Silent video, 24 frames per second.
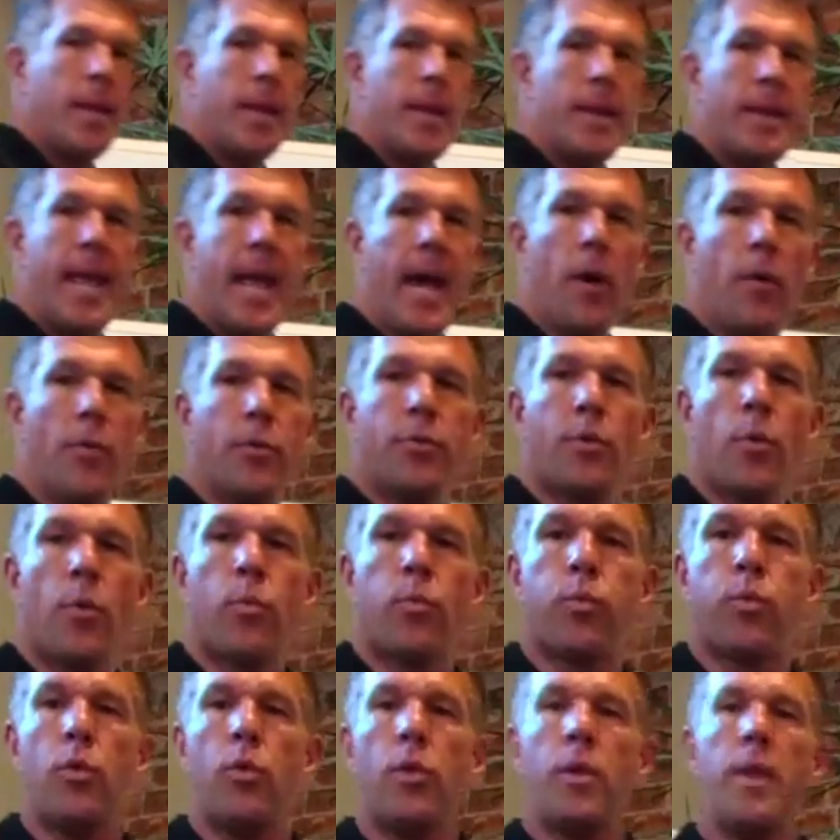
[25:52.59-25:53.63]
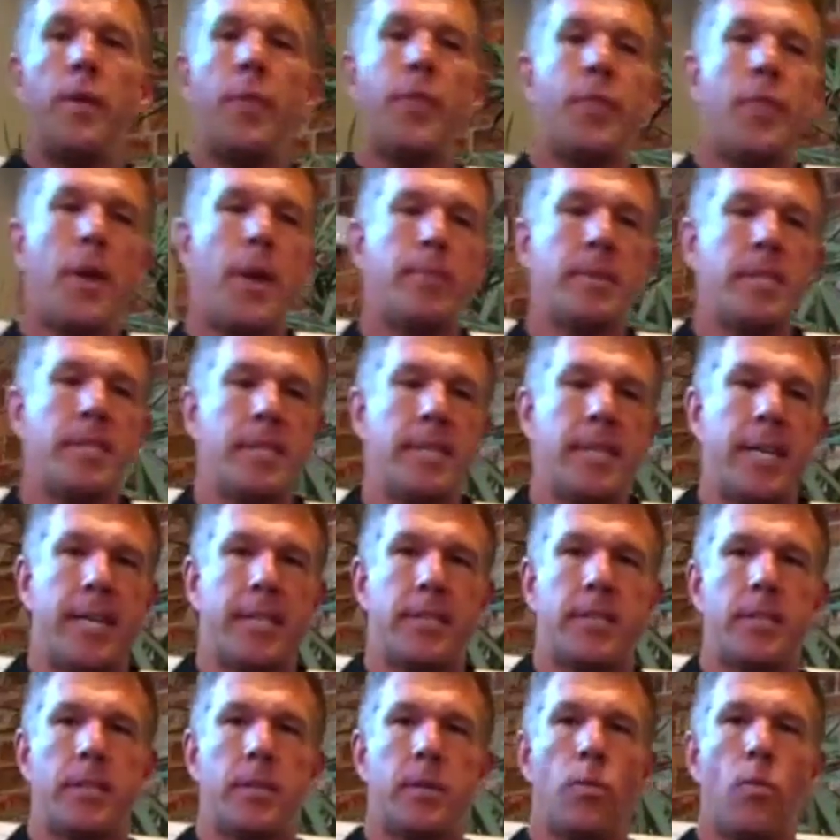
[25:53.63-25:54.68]
Now the rule of thumb is
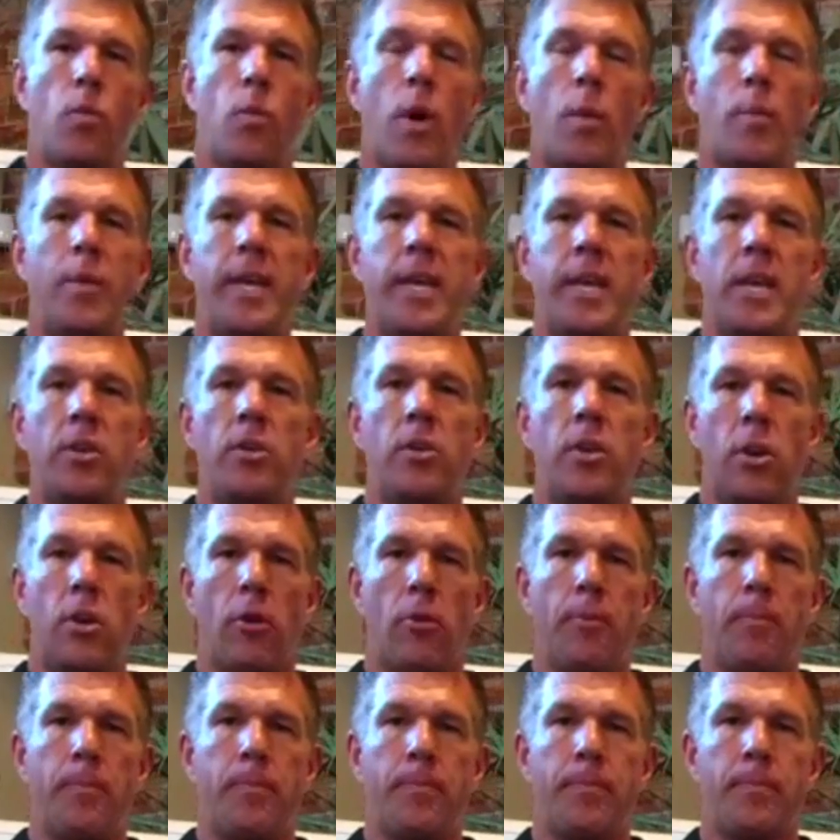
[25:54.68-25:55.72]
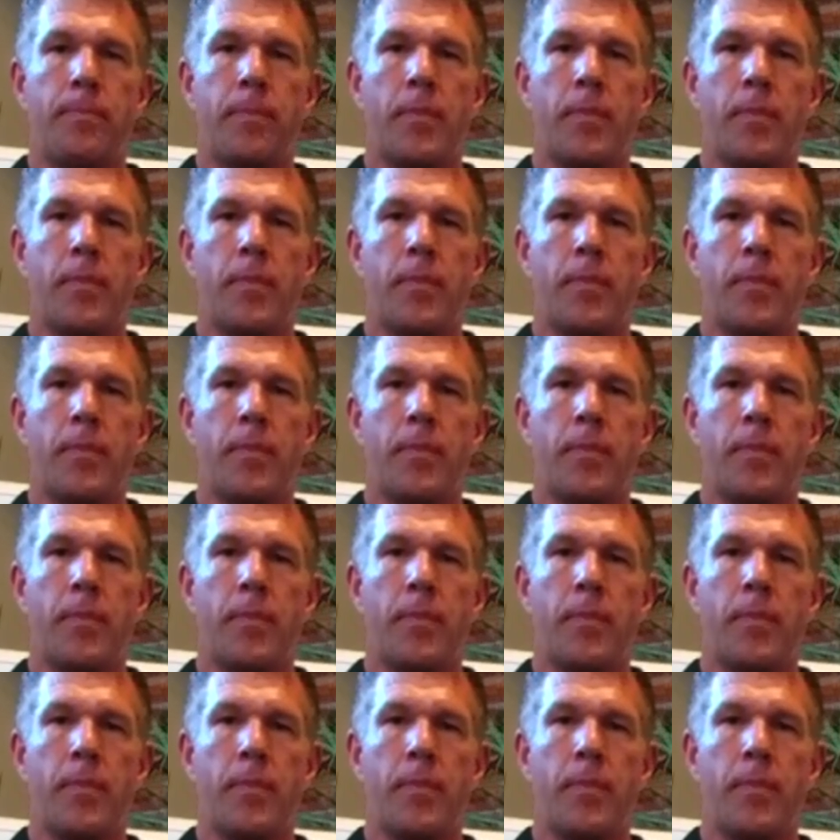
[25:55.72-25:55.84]
this: what we can do